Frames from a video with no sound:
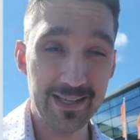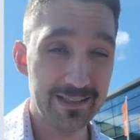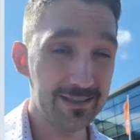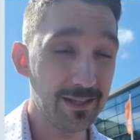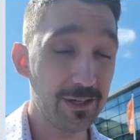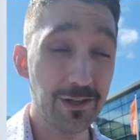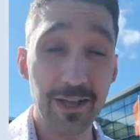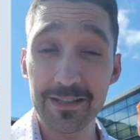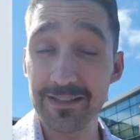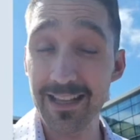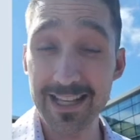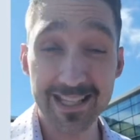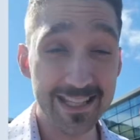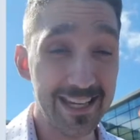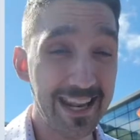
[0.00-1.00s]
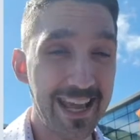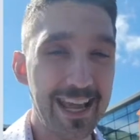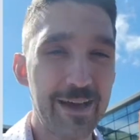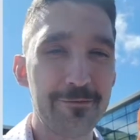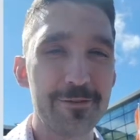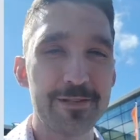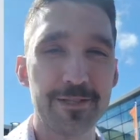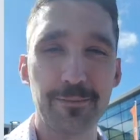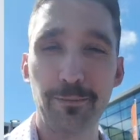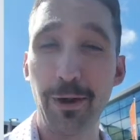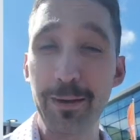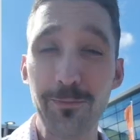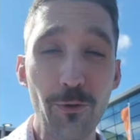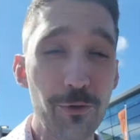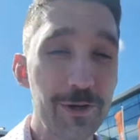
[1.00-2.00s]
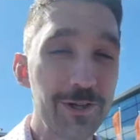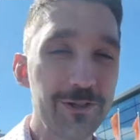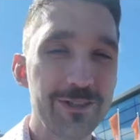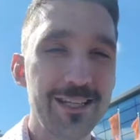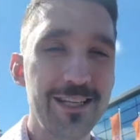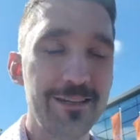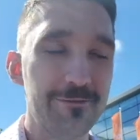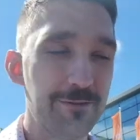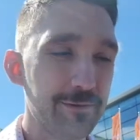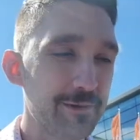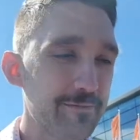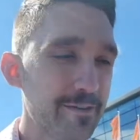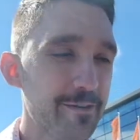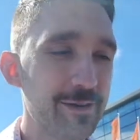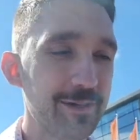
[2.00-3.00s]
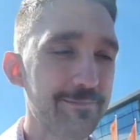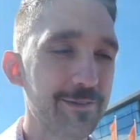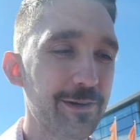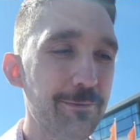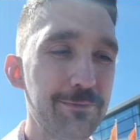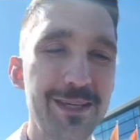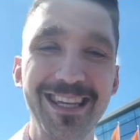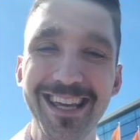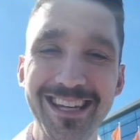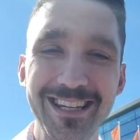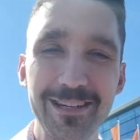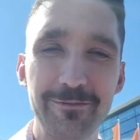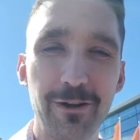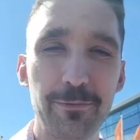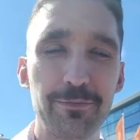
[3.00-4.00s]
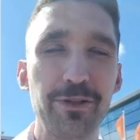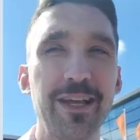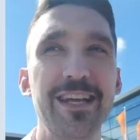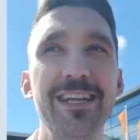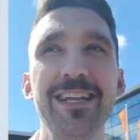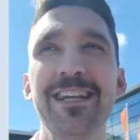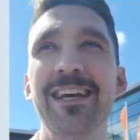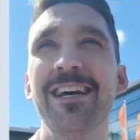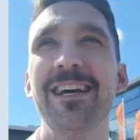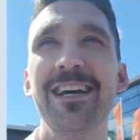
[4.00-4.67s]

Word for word: a little less than half is the primordial heat from the very you know beginning of our planet,